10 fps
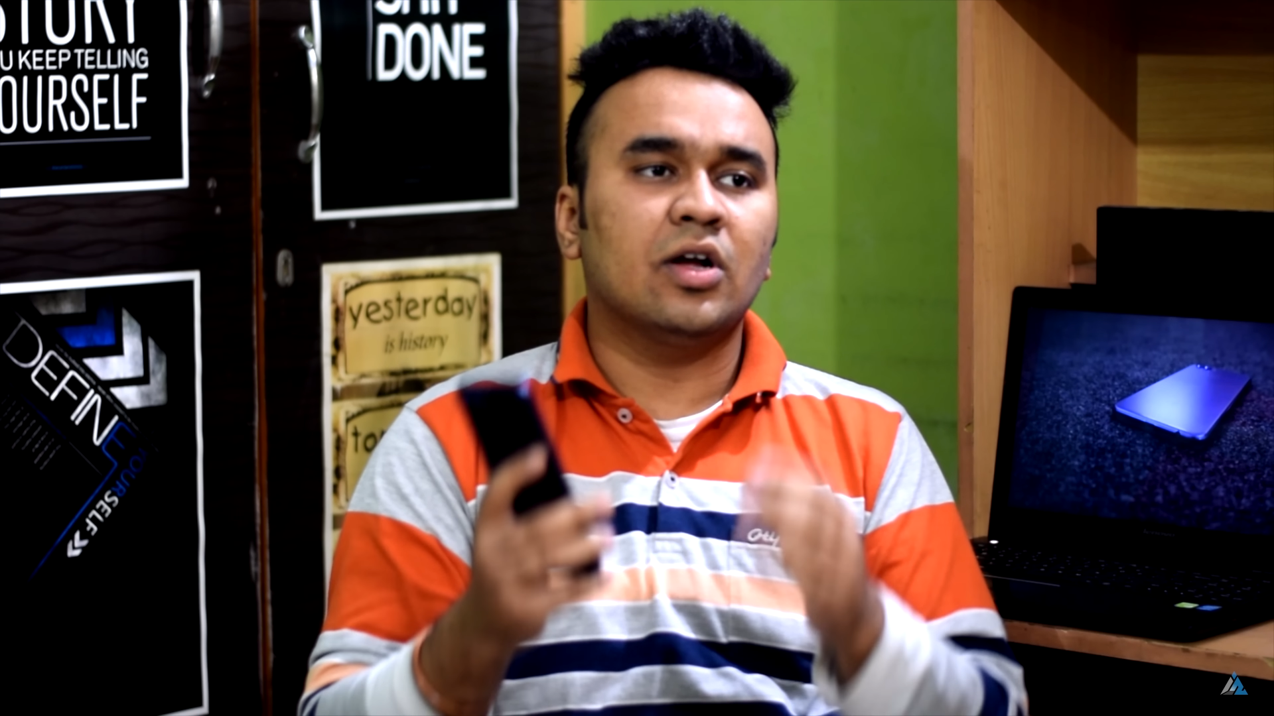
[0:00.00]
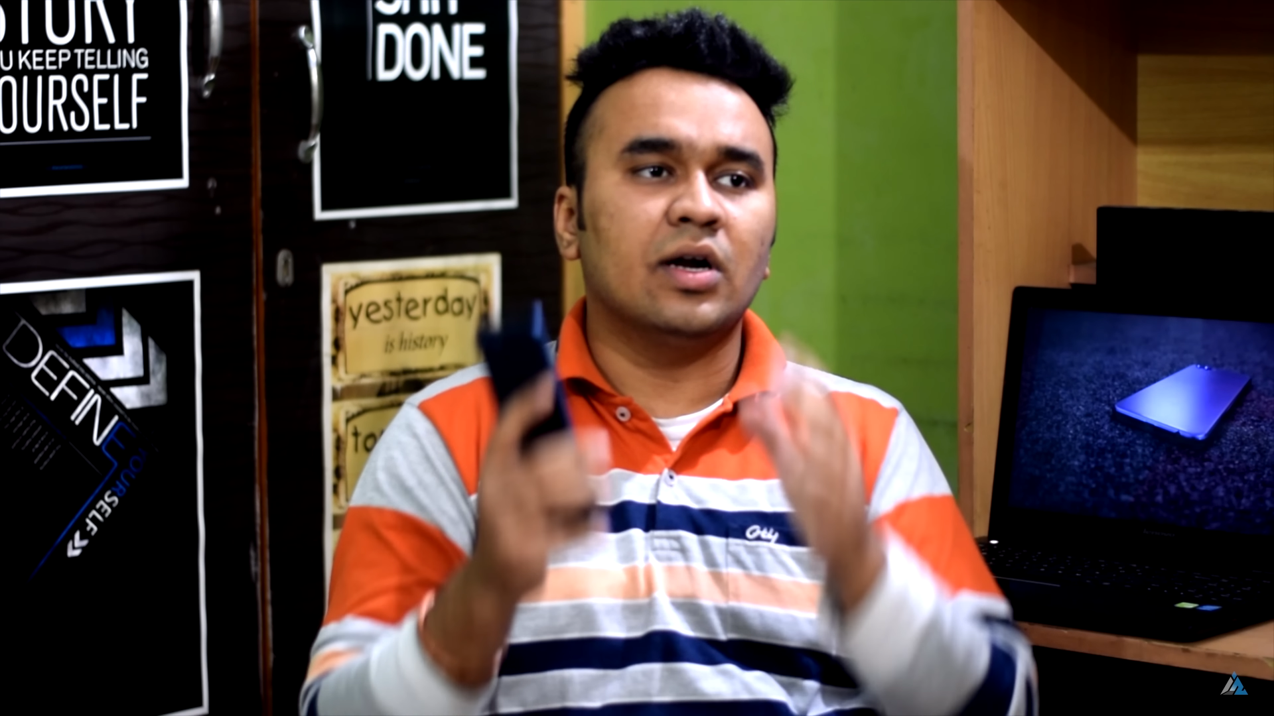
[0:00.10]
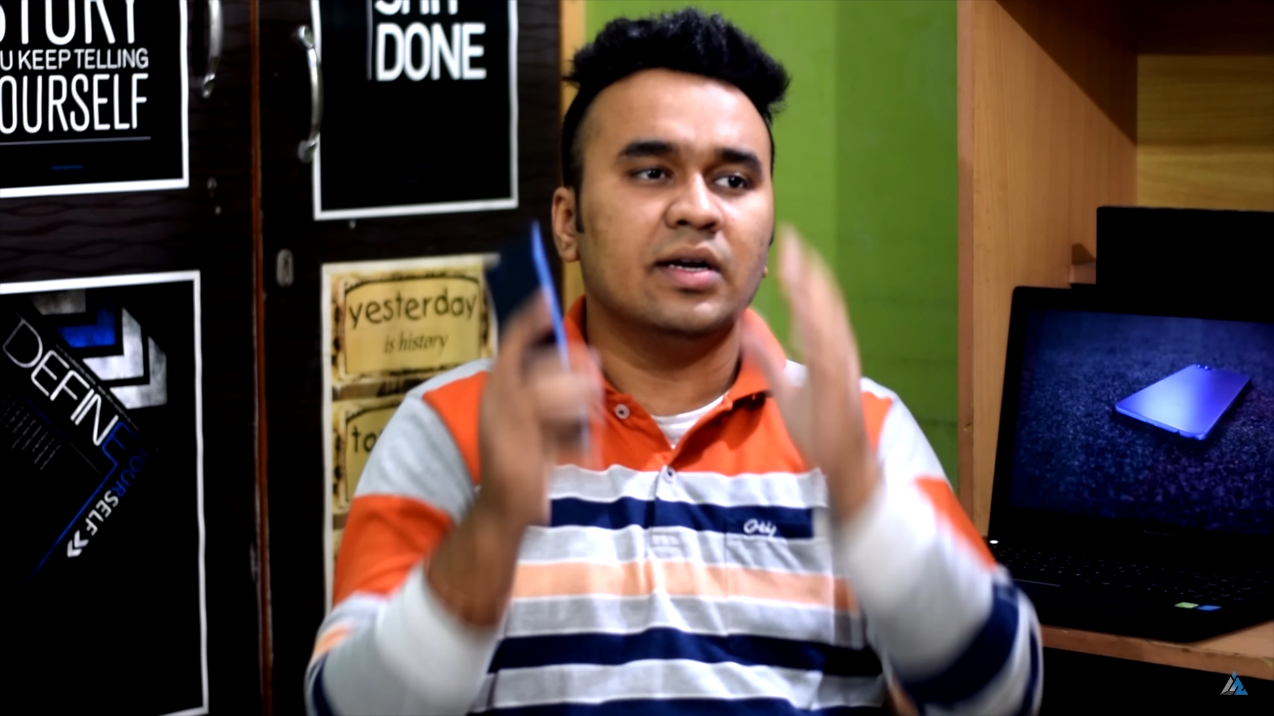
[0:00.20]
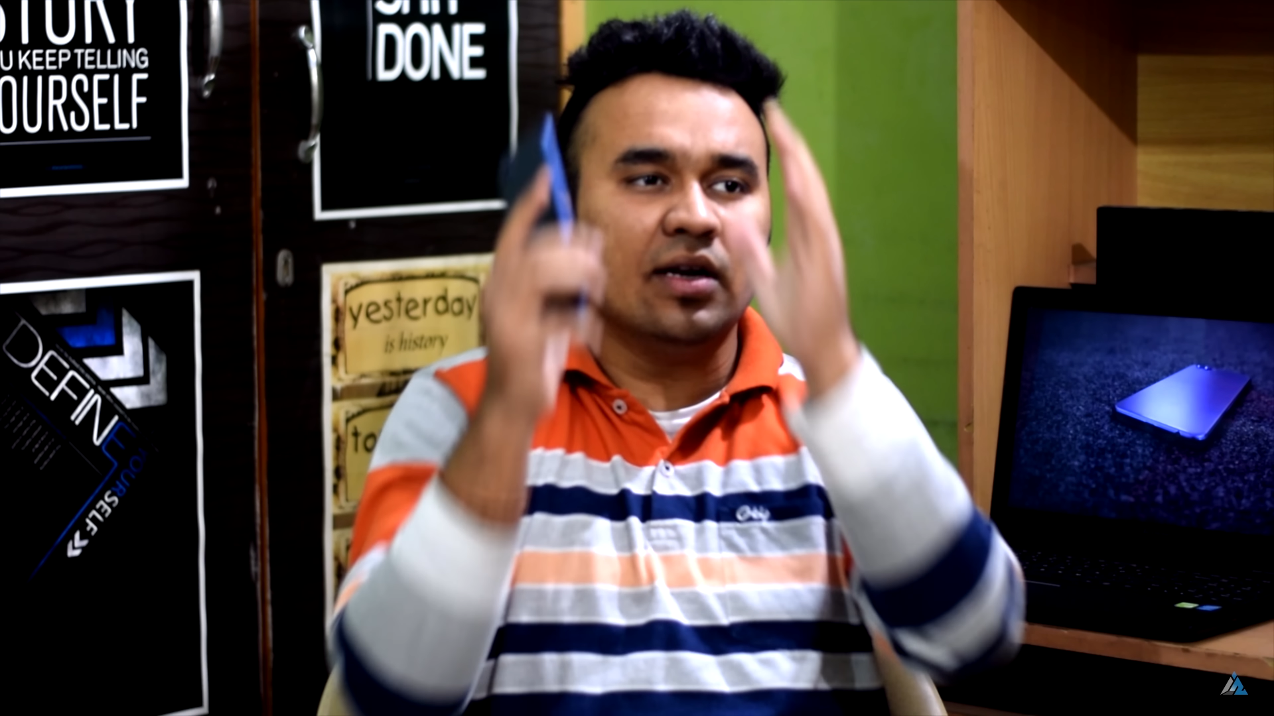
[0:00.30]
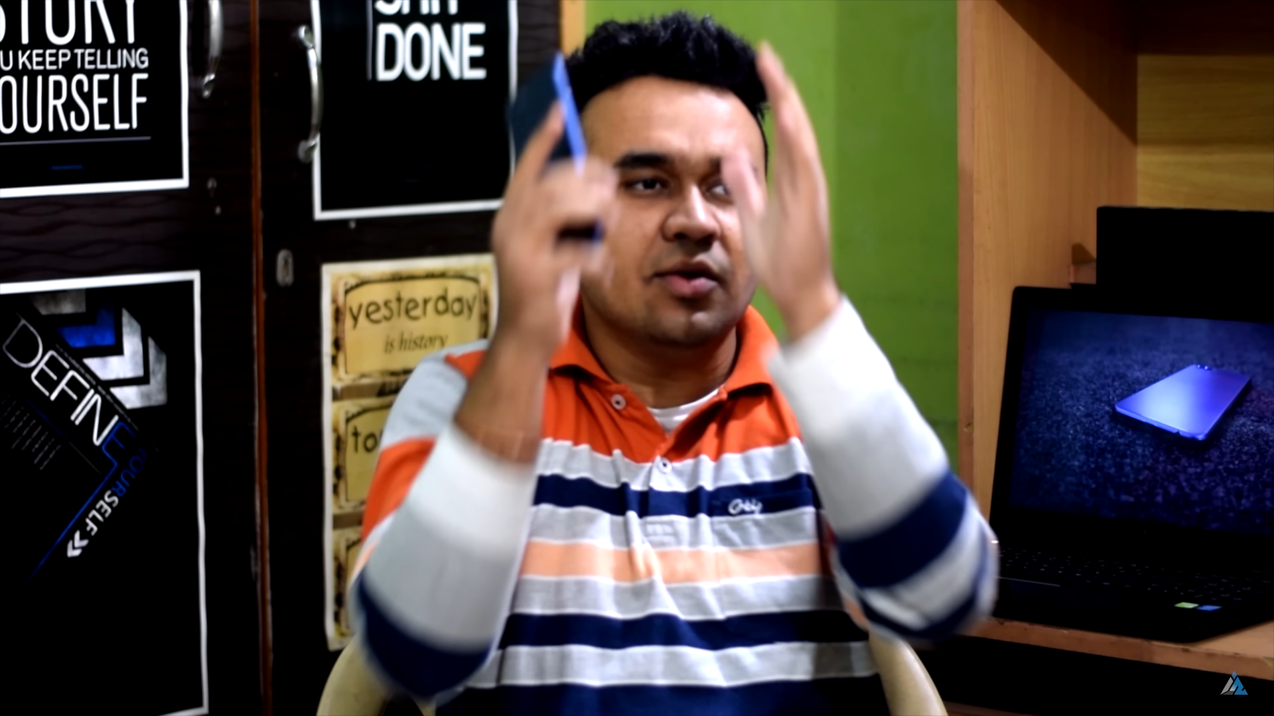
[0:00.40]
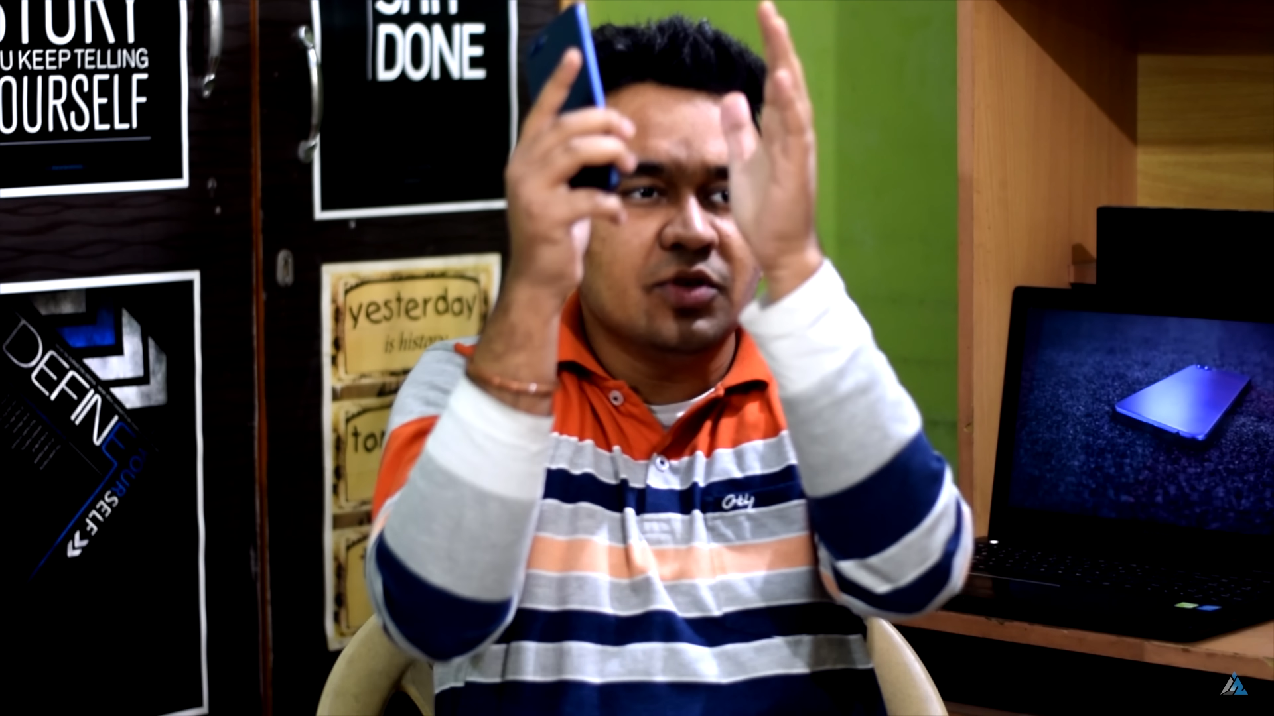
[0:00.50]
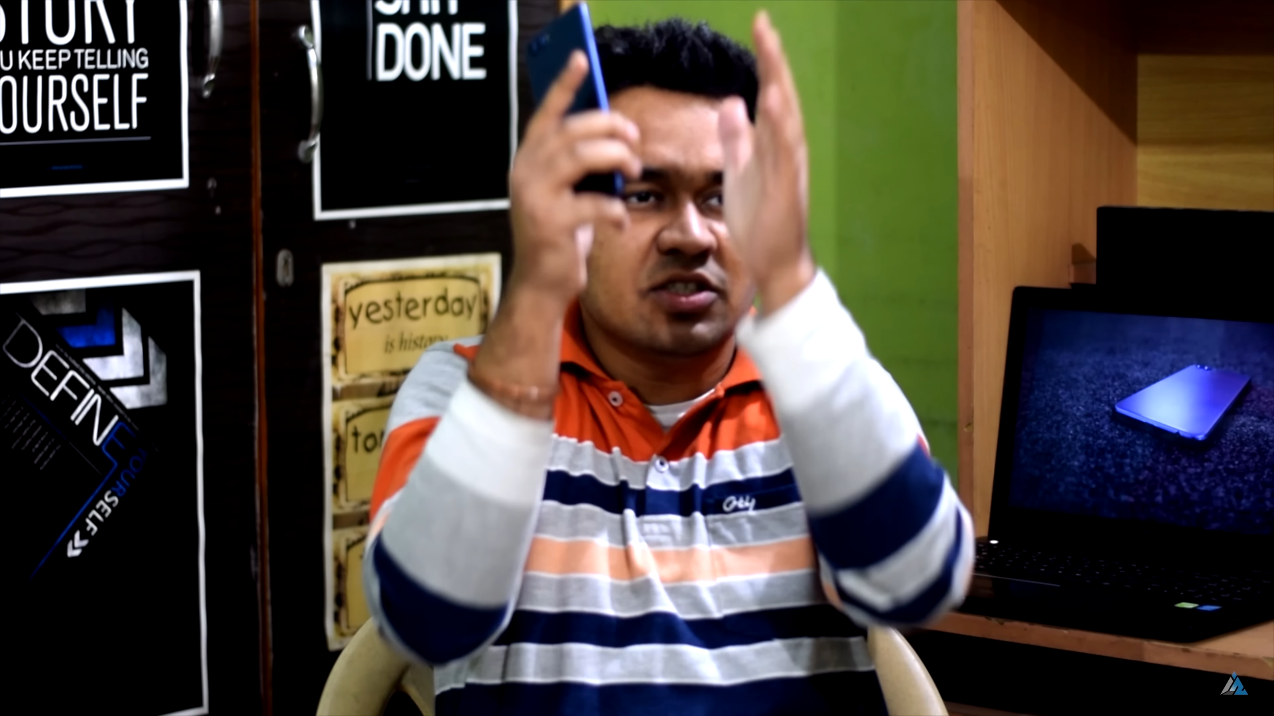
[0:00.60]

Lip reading: content which